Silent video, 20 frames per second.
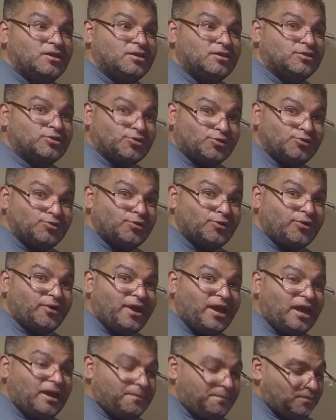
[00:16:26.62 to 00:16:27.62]
through their
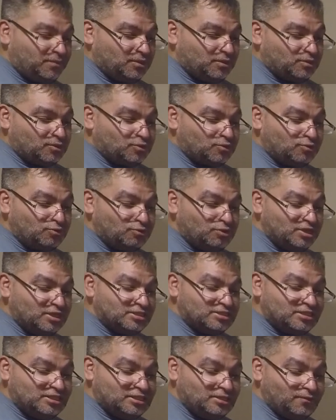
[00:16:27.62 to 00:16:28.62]
app, through
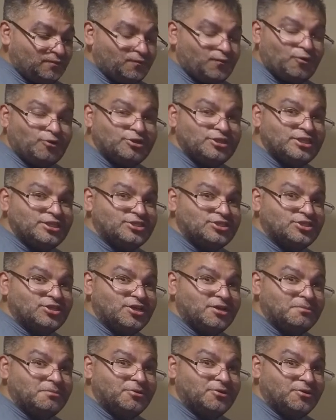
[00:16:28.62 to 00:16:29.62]
this 4-digit
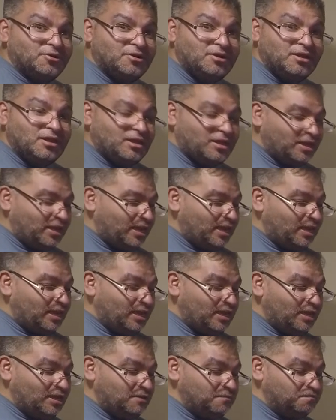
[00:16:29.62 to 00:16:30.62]
number,
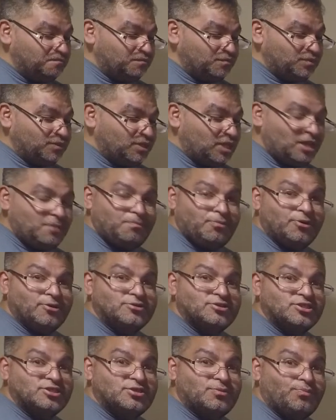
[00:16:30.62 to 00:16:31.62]
and they
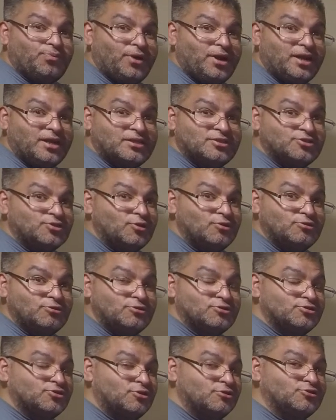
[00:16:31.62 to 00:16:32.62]
purchase a product. So
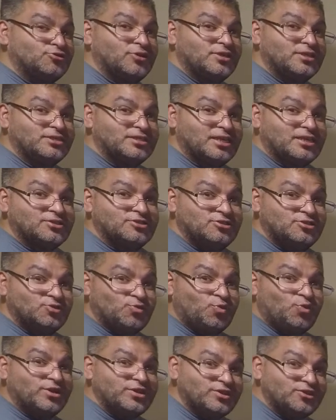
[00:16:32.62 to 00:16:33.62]
there's no transactions
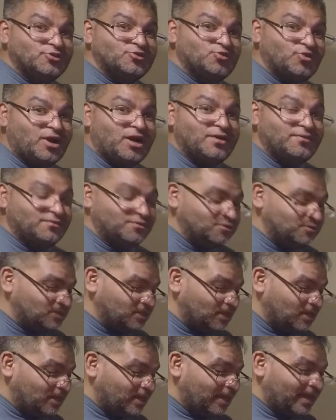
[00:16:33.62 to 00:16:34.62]
with the drivers
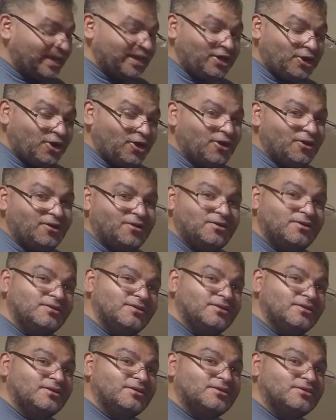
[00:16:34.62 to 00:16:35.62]
at all.
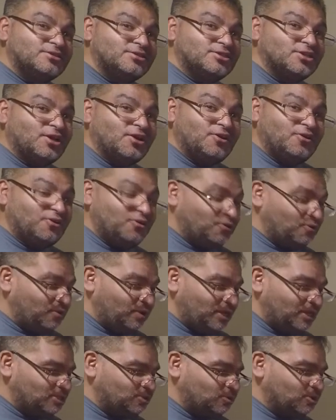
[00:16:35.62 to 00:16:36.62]
So
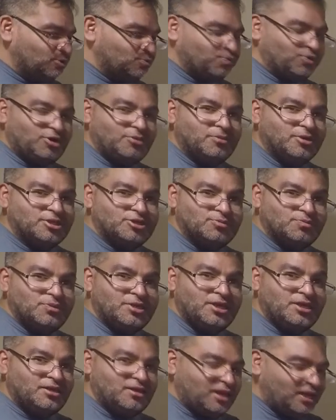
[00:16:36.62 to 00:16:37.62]
it's just pretty much
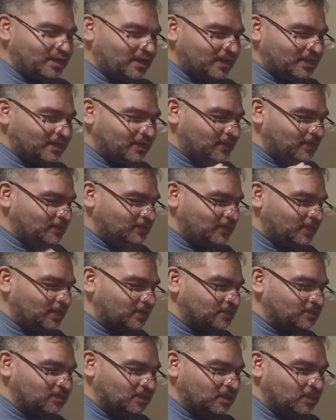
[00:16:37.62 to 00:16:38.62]
me. Like, I get a
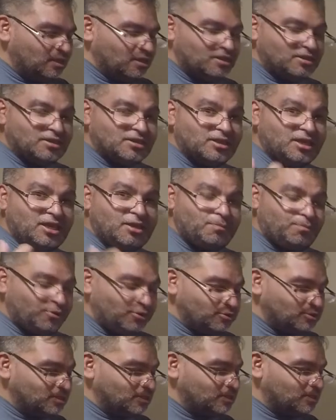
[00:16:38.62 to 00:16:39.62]
text, they
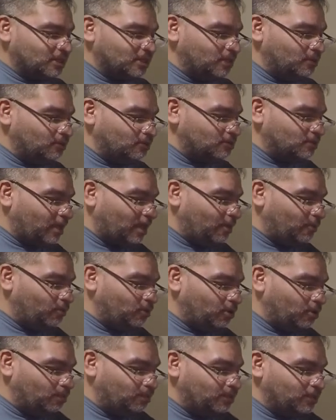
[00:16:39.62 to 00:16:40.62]
purchase Skittles. I would
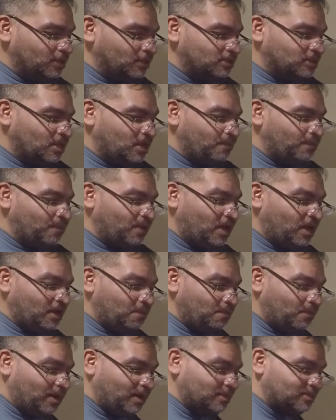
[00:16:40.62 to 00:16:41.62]
open this up on
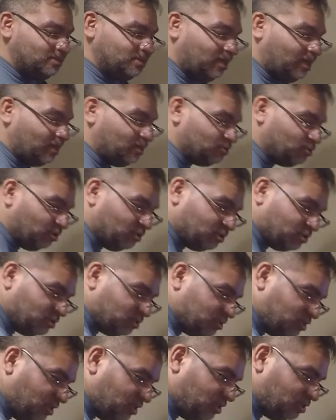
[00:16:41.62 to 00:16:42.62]
my side. So as you can
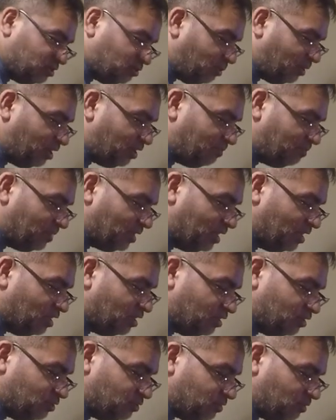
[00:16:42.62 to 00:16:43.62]
see, this is my
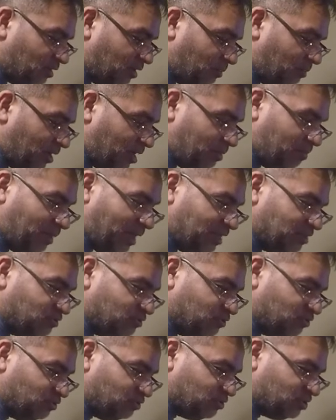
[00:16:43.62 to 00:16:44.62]
my
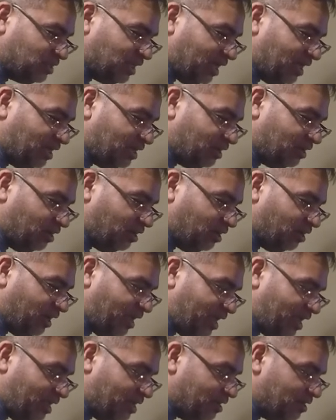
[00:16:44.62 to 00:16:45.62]
passenger side
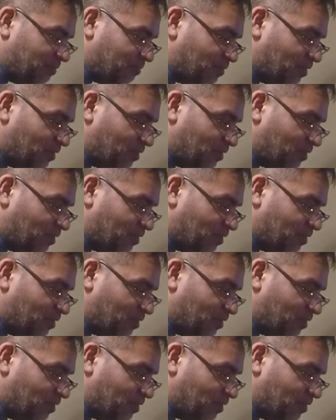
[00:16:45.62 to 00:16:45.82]
hand